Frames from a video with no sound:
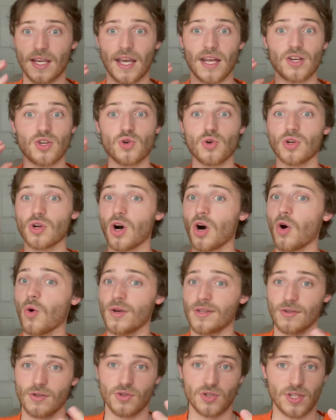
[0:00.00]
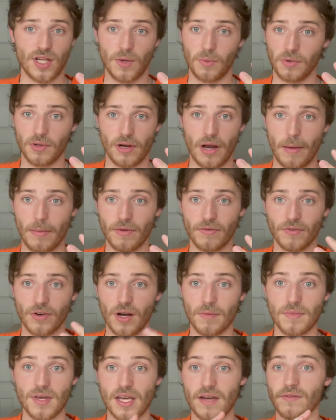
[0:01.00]
and you could always understand where they're coming
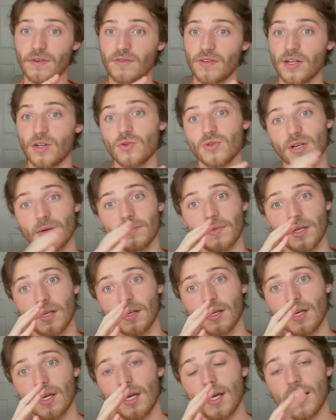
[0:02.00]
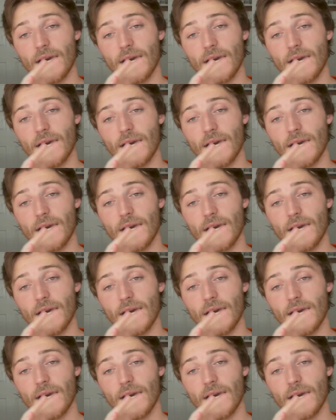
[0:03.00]
from, even if they do something